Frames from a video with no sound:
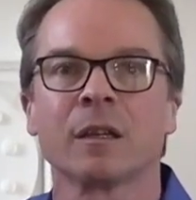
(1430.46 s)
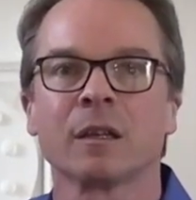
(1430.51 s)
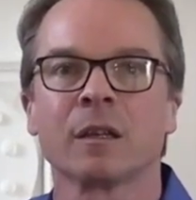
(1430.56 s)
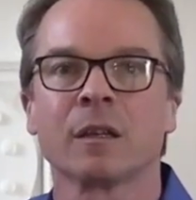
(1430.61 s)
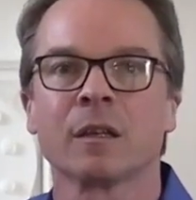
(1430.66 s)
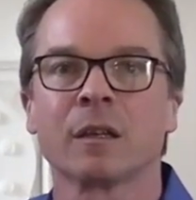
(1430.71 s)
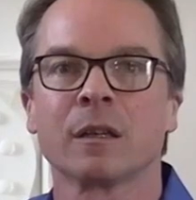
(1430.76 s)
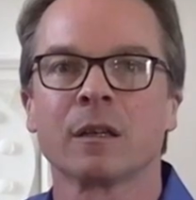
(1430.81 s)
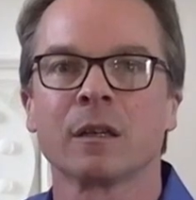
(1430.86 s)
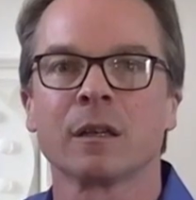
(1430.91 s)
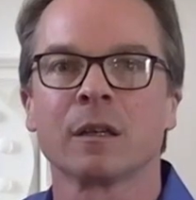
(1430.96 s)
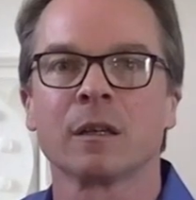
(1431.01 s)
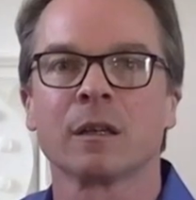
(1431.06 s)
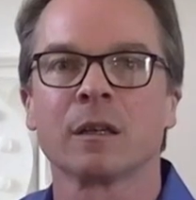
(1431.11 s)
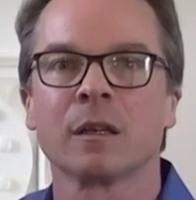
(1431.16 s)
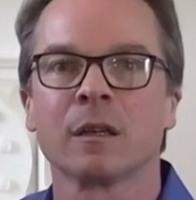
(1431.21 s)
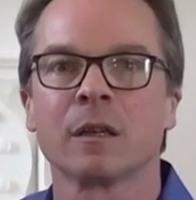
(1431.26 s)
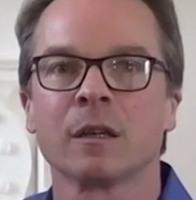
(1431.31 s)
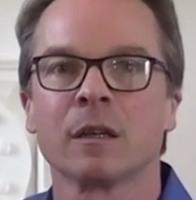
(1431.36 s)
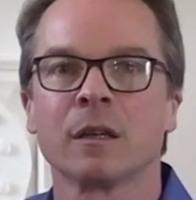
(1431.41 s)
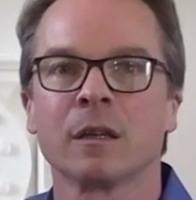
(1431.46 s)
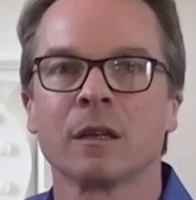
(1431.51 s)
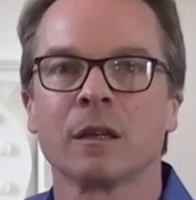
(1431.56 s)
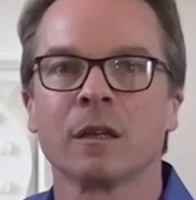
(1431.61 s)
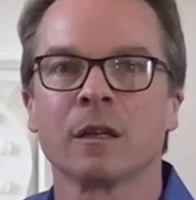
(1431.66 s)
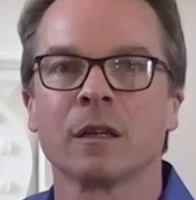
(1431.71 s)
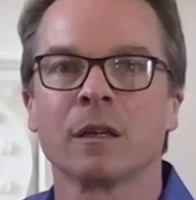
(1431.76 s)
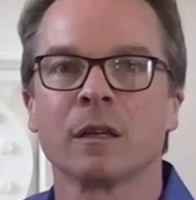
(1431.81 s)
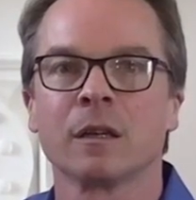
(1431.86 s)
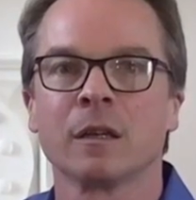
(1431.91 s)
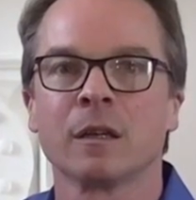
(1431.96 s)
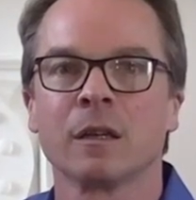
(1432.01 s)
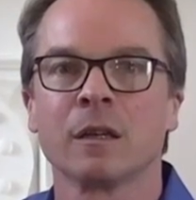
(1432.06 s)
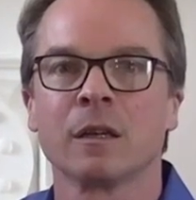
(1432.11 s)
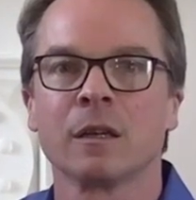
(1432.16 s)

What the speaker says: No one is speaking in this clip.